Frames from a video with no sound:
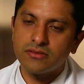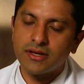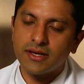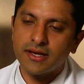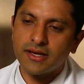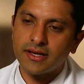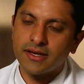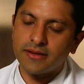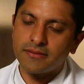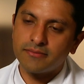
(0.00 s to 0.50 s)

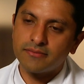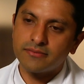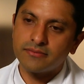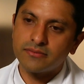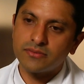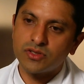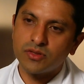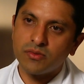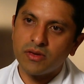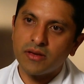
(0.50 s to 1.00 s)

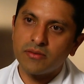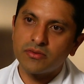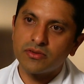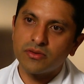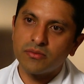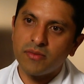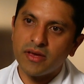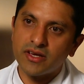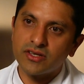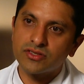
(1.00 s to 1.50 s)
um, to be able
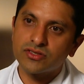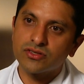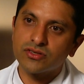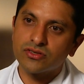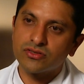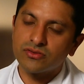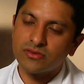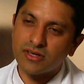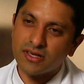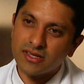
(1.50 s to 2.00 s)
to make
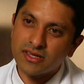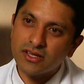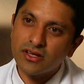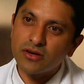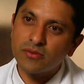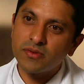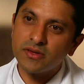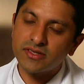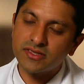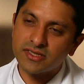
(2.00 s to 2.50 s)
surgery a
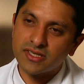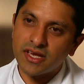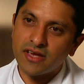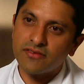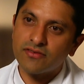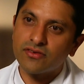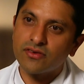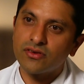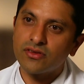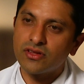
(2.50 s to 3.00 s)
little bit
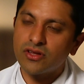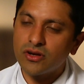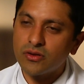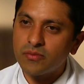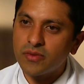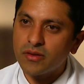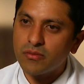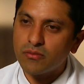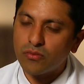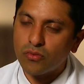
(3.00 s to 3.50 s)
safer, a little
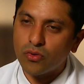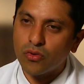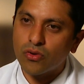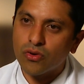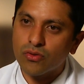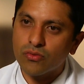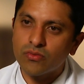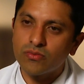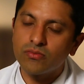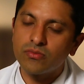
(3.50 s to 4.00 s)
bit
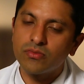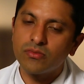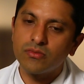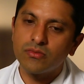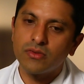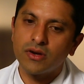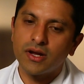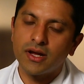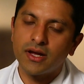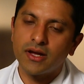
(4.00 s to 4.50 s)
more
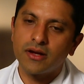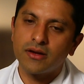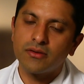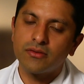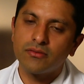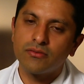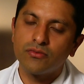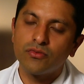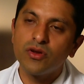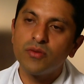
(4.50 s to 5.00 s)
uh,
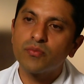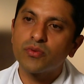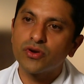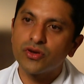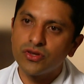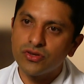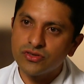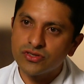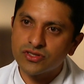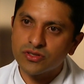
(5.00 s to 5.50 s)

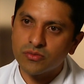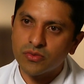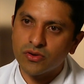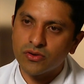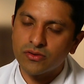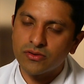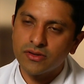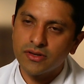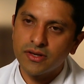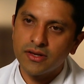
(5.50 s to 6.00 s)

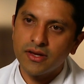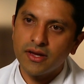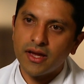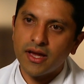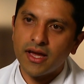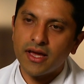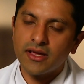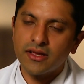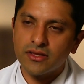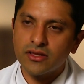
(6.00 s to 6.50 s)
reproducible,
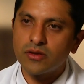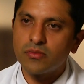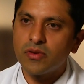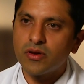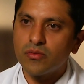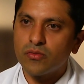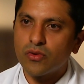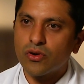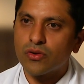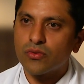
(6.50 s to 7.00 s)
and a little
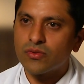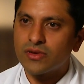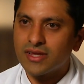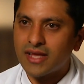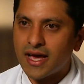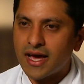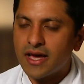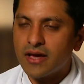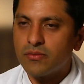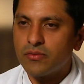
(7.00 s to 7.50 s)
bit more
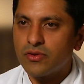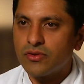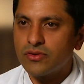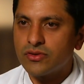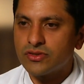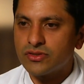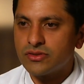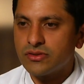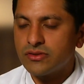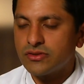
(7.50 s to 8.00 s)
reliable
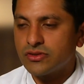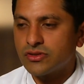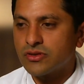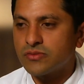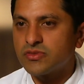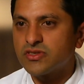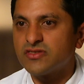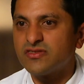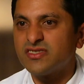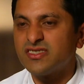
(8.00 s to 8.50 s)
in
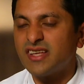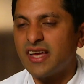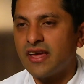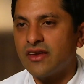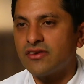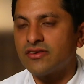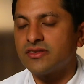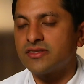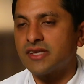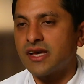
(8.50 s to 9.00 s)
terms of
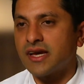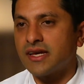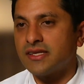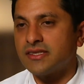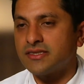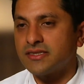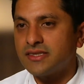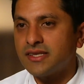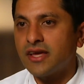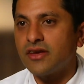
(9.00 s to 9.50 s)

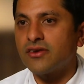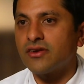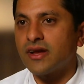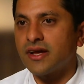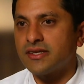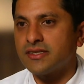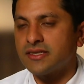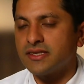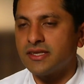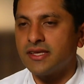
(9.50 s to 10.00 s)
standardize,
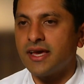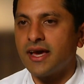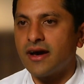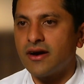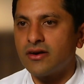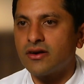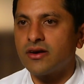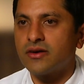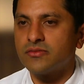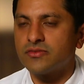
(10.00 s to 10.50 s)
standardizing the
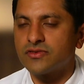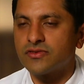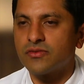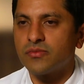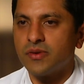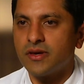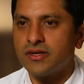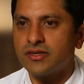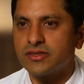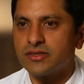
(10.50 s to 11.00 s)
outcomes for
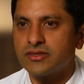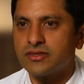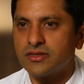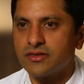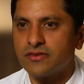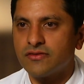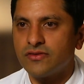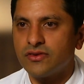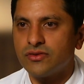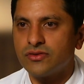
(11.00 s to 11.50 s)
patients
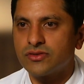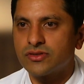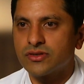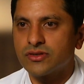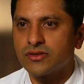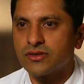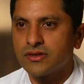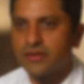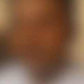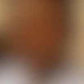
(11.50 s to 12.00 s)
in the
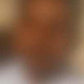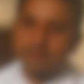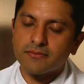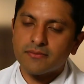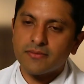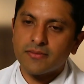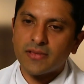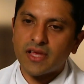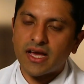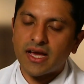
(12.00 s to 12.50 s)
future.
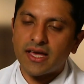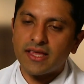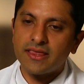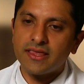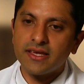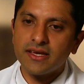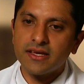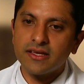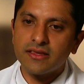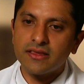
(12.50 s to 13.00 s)
I
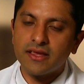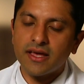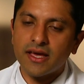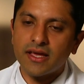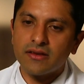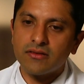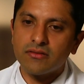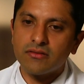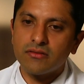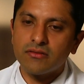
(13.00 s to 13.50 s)
think
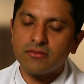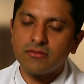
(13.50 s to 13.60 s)
that